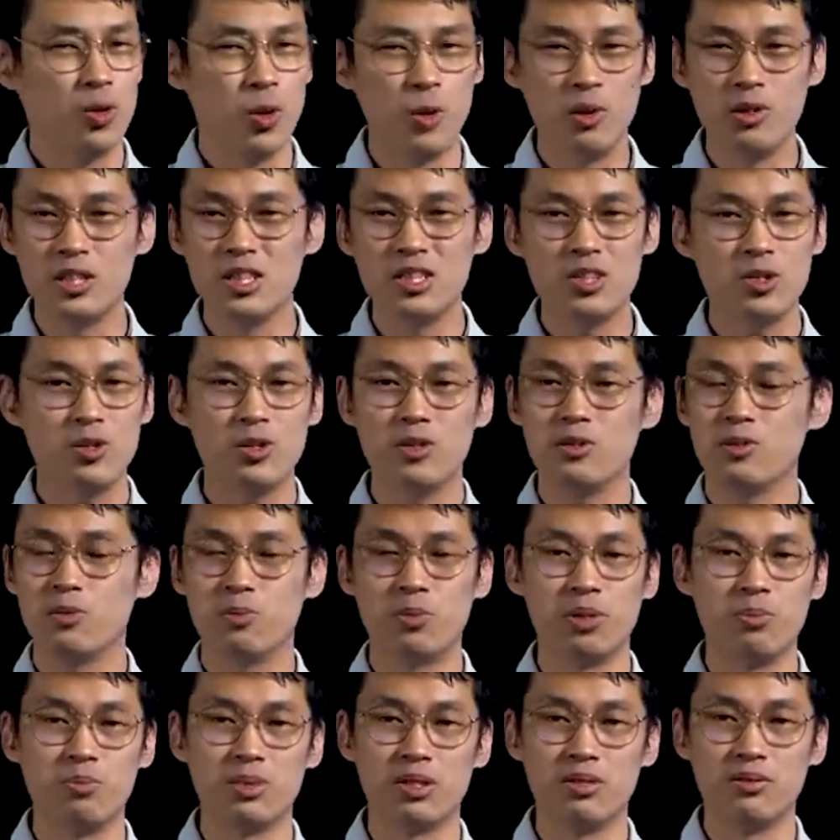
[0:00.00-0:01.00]
Don't listen
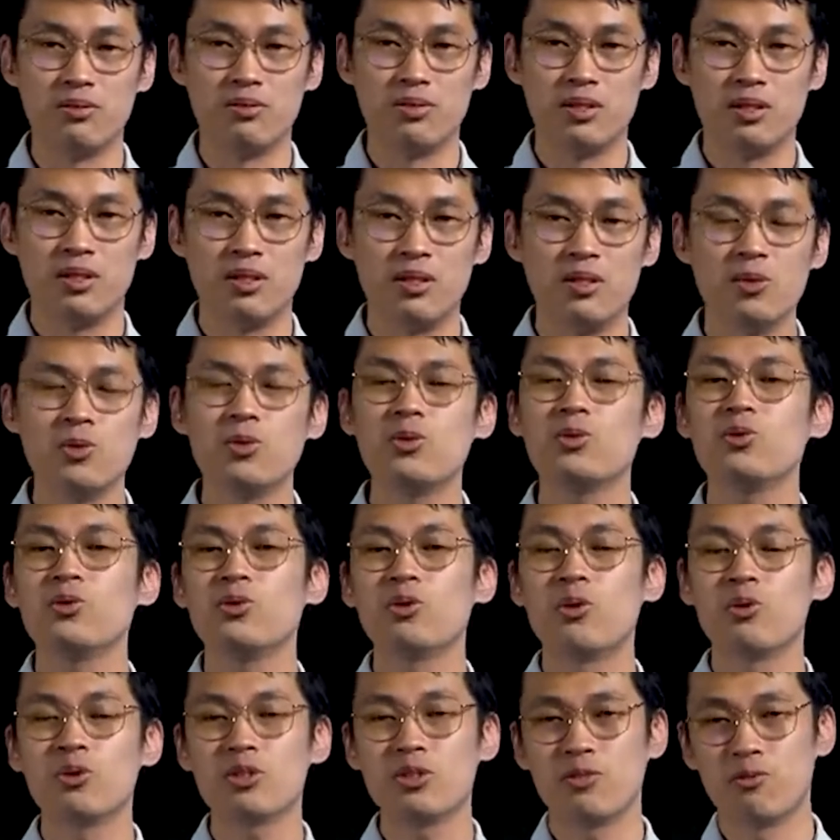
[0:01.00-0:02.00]
to people. Who
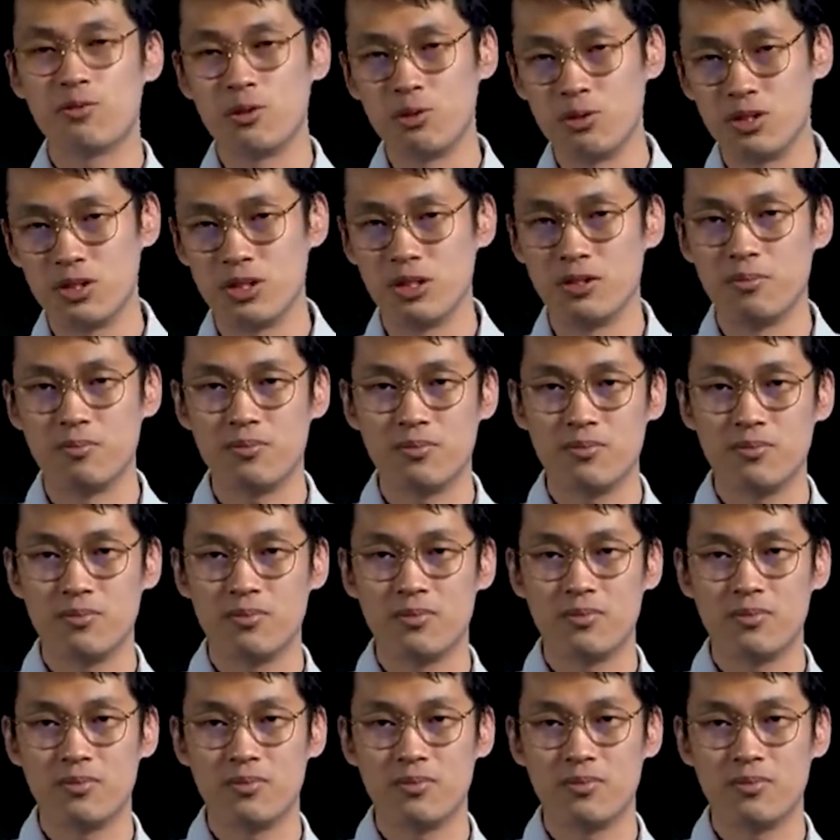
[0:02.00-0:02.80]
knows the future?